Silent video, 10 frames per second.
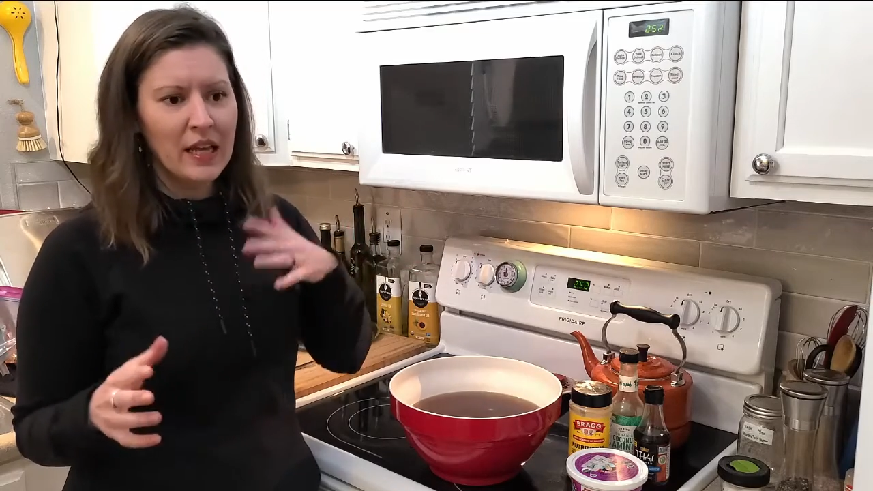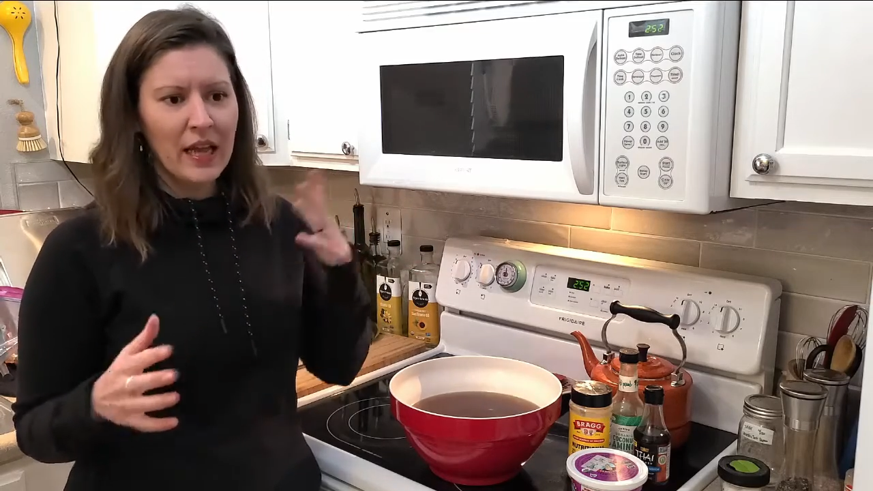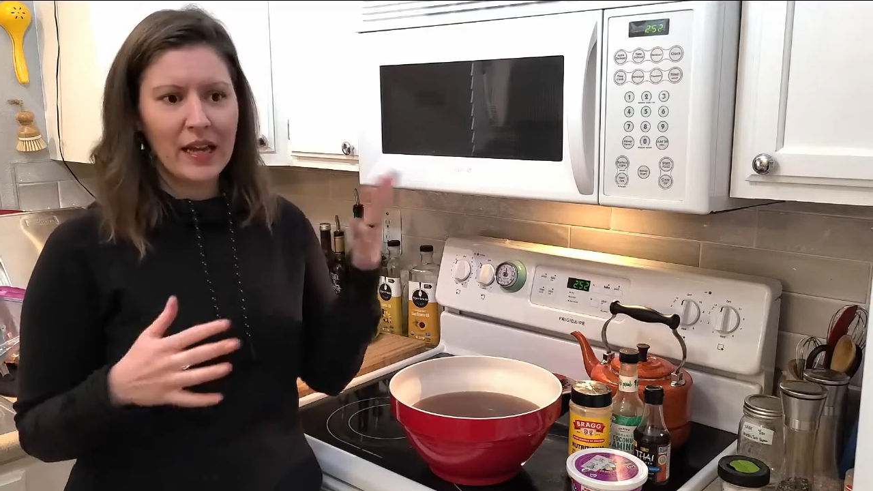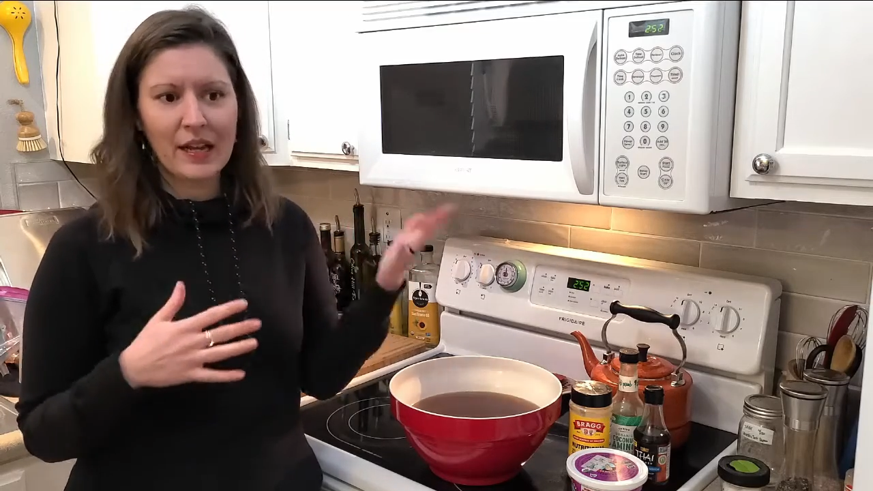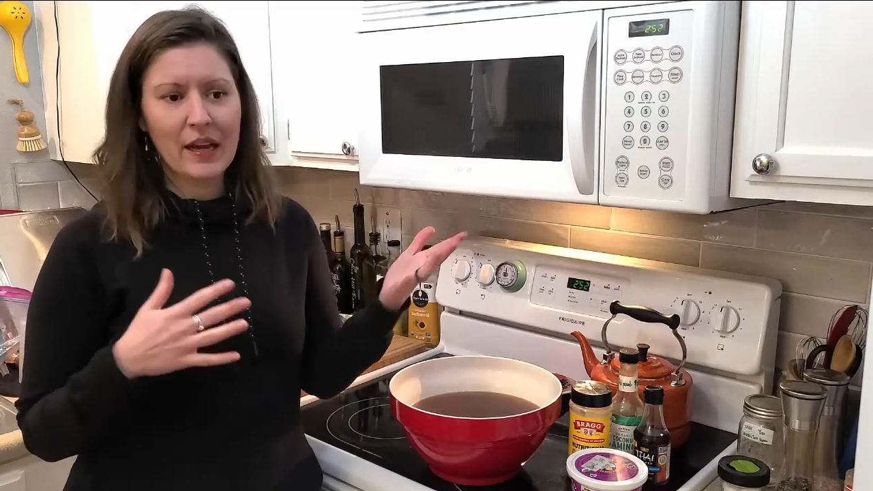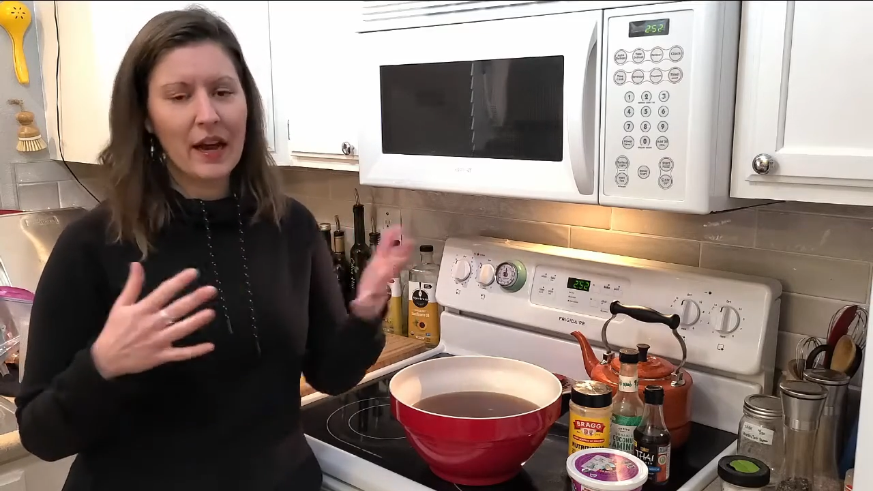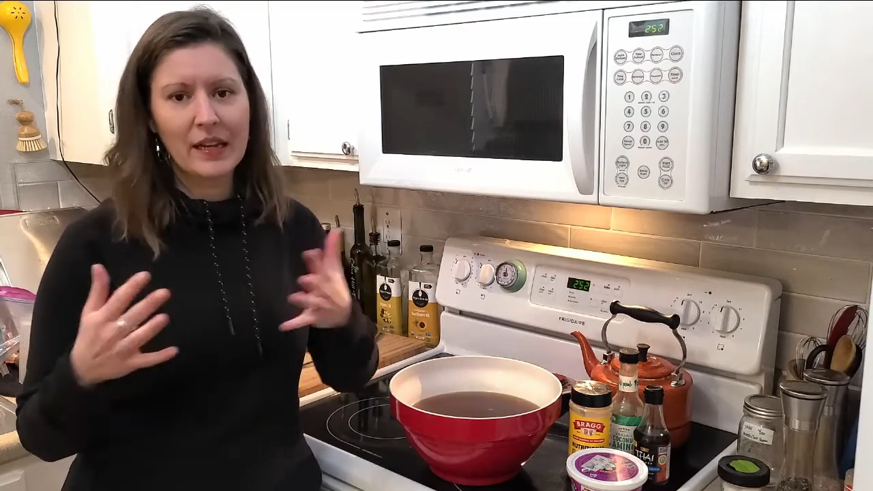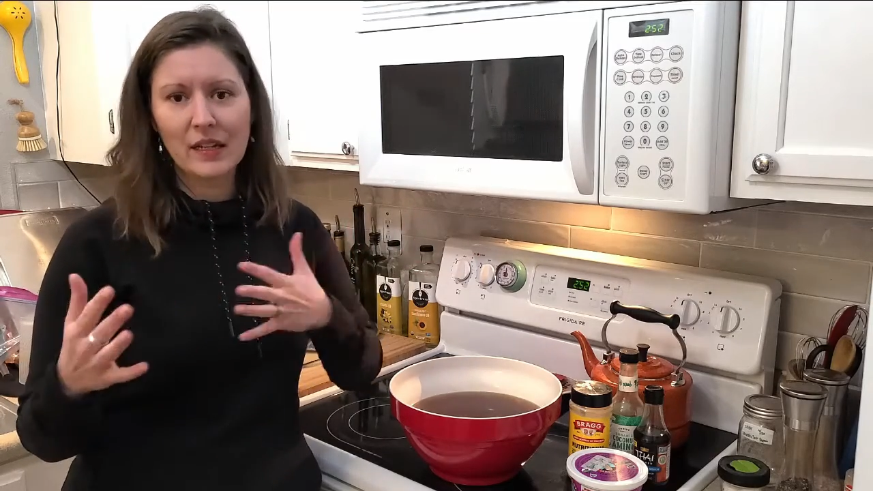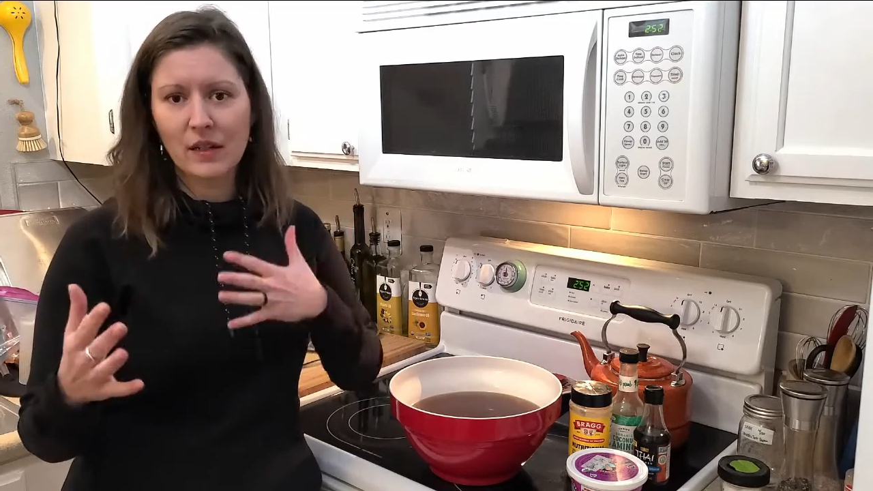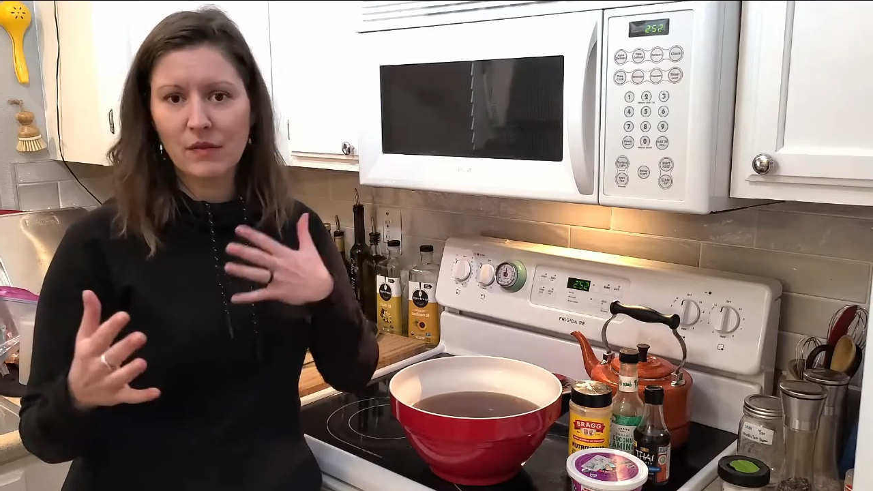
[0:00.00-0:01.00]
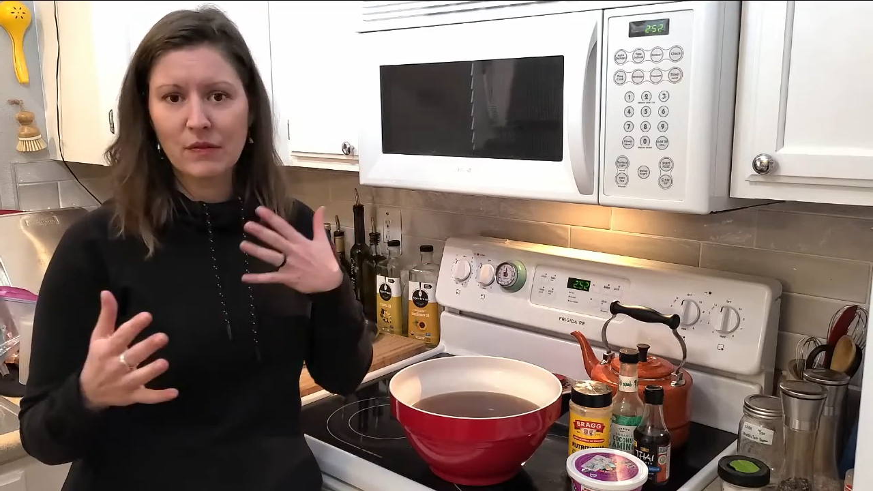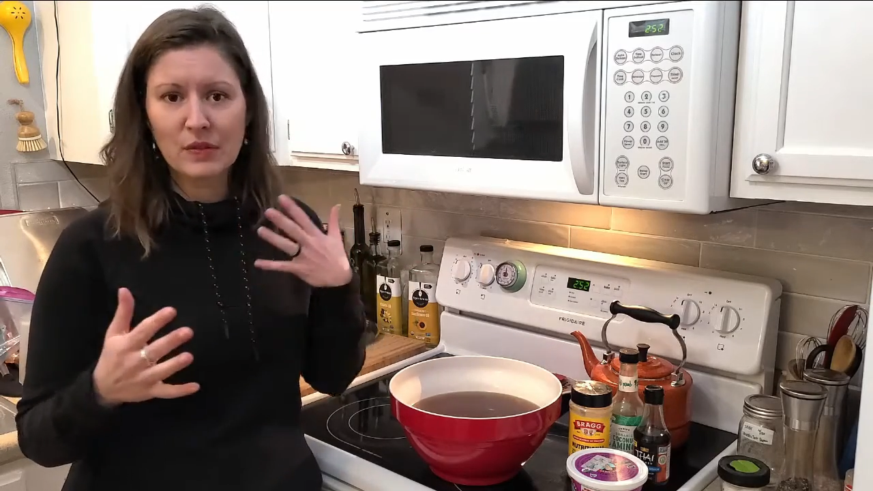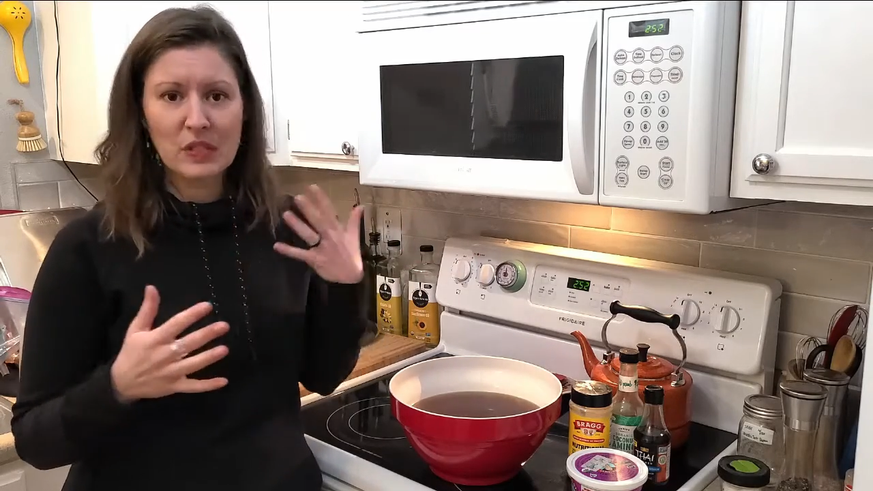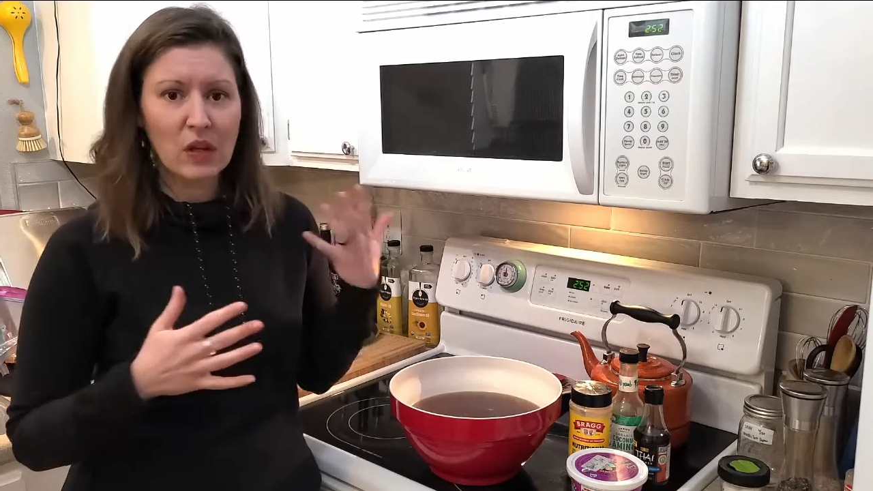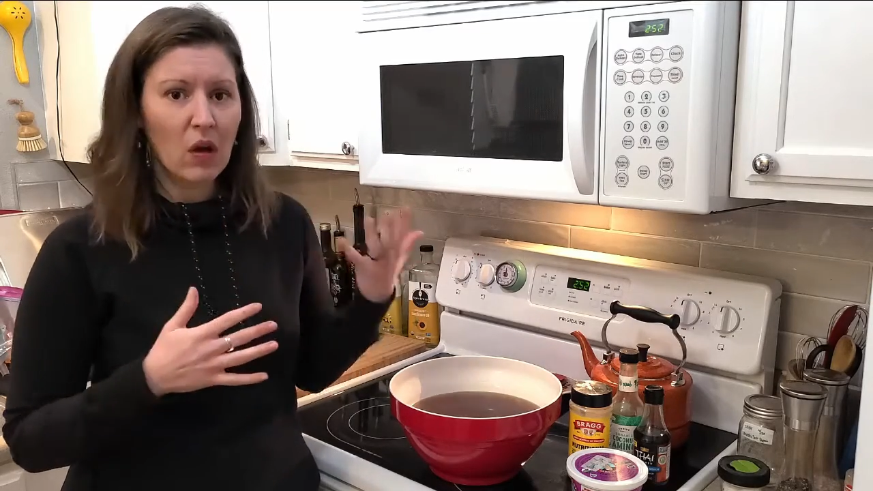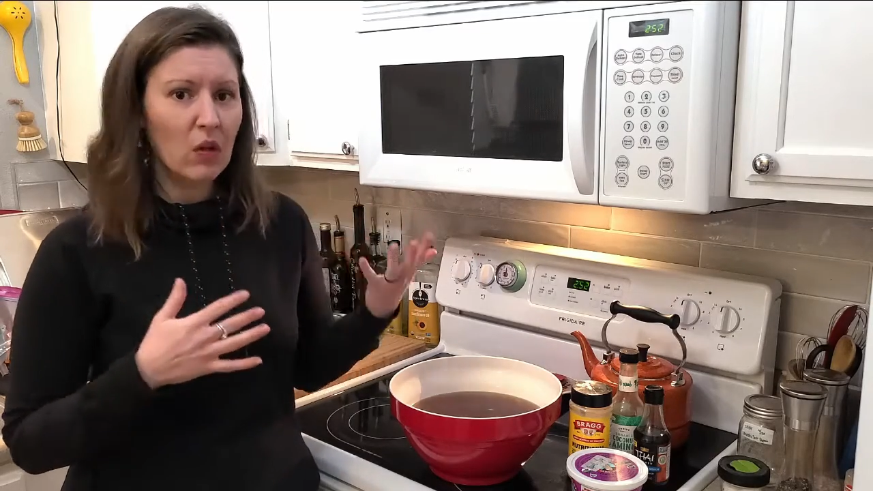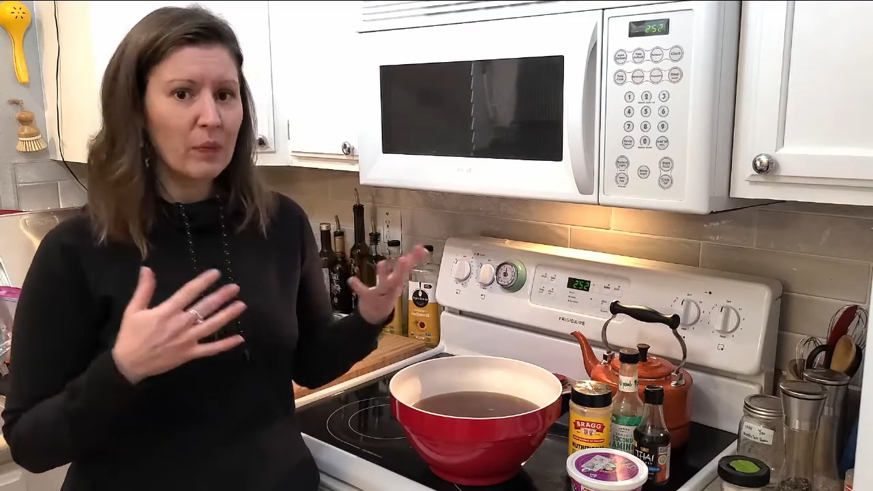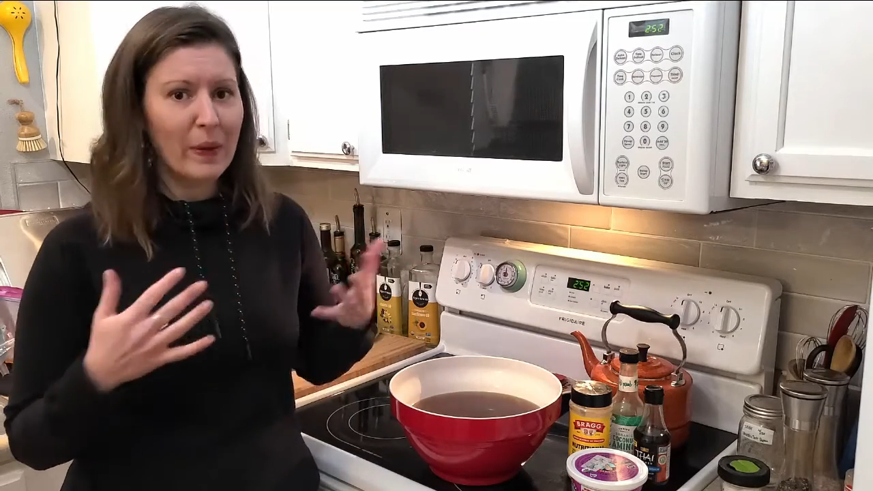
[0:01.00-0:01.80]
any kind of salt,